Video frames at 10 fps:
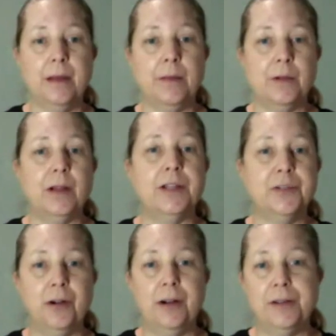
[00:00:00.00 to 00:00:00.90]
Glad you
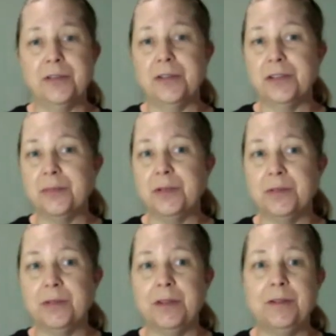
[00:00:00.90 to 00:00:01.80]
all had your instruments
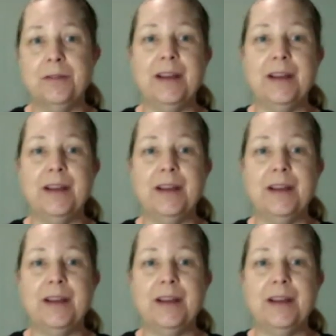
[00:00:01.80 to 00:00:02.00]
with you.